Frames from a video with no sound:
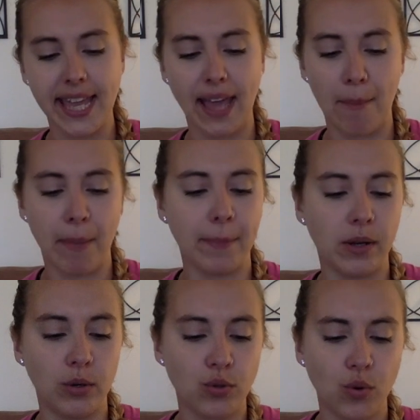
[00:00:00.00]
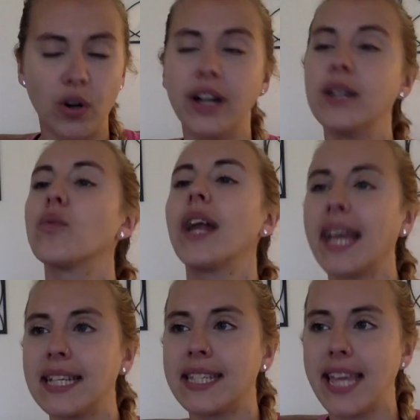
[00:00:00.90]
Captain Bones roars. "What do
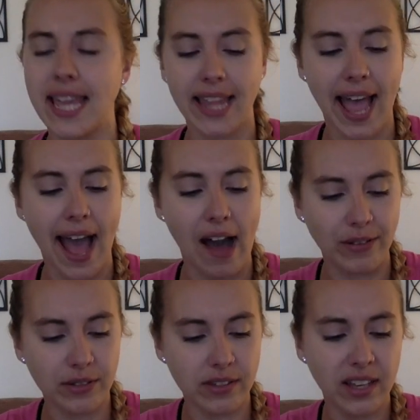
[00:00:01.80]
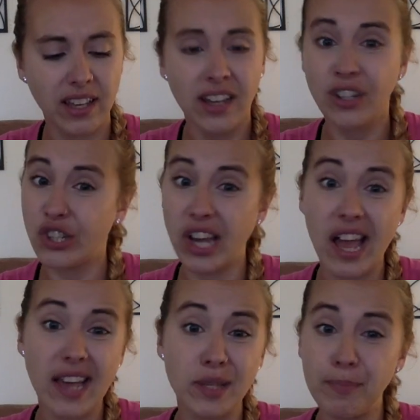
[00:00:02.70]
you see in the house?"
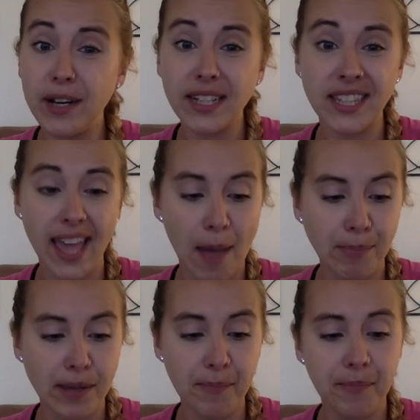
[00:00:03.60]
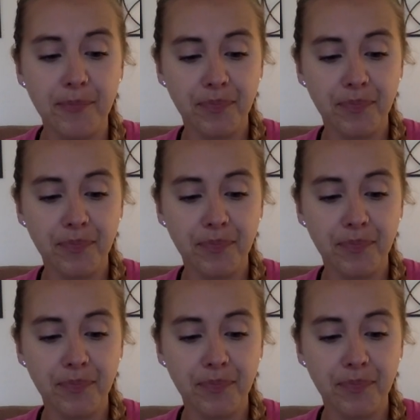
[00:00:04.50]
"Just books, Captain."